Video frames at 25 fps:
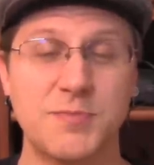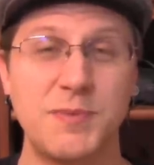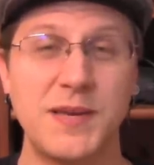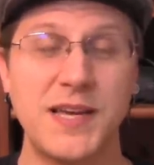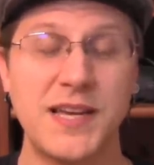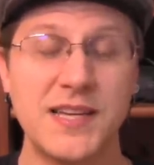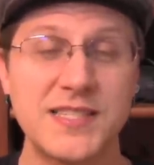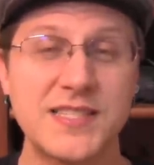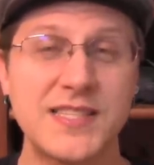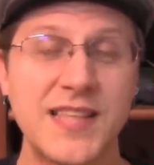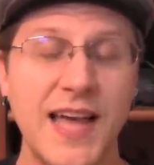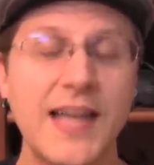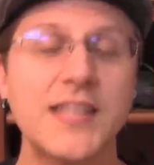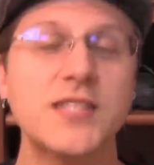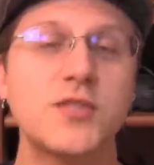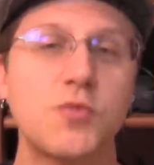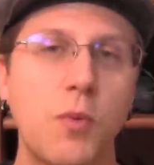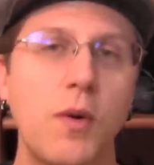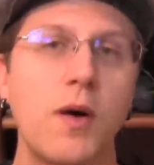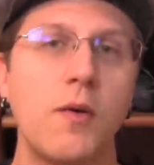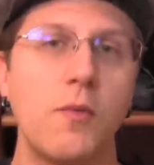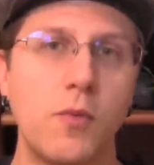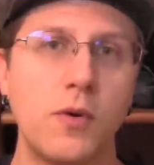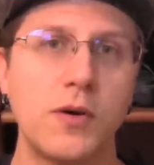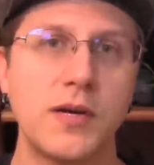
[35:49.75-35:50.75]
because that's
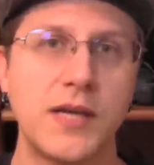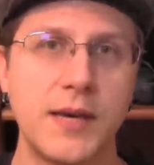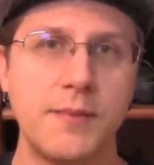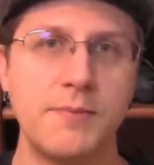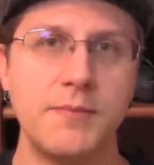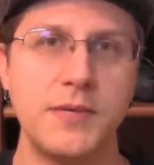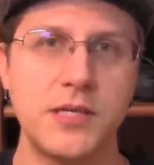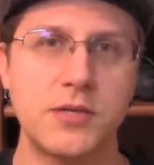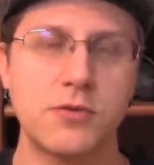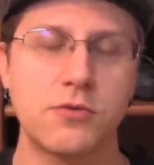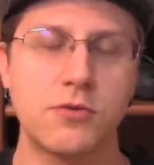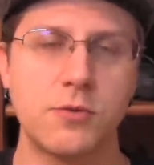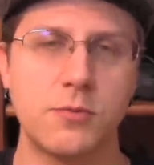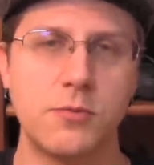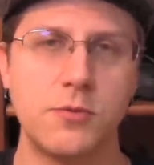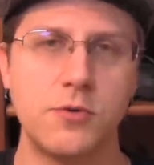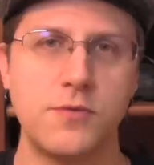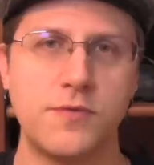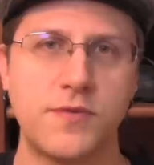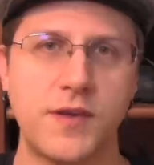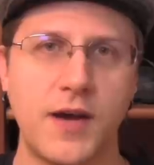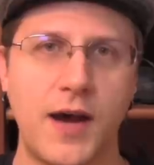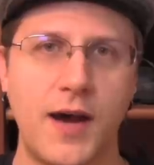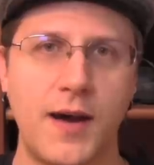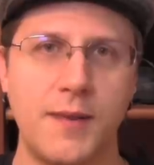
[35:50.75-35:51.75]
what will get me to
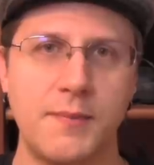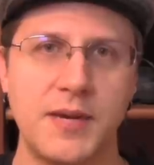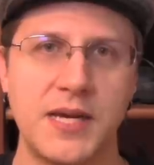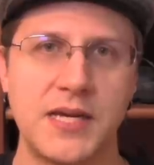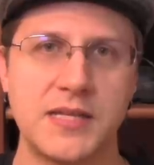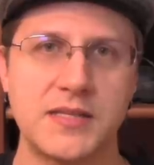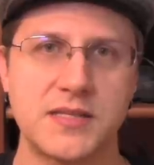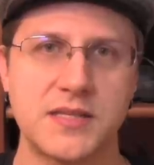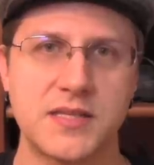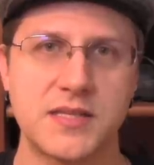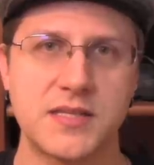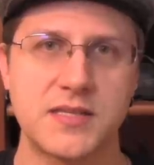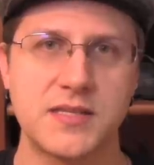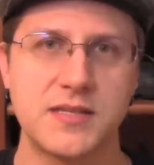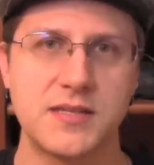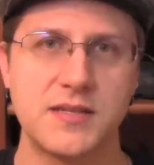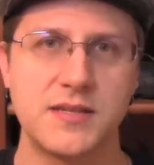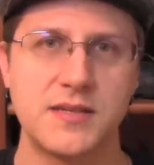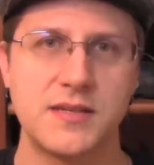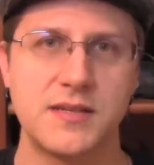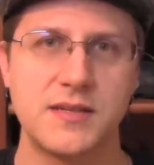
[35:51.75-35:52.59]
remove comments.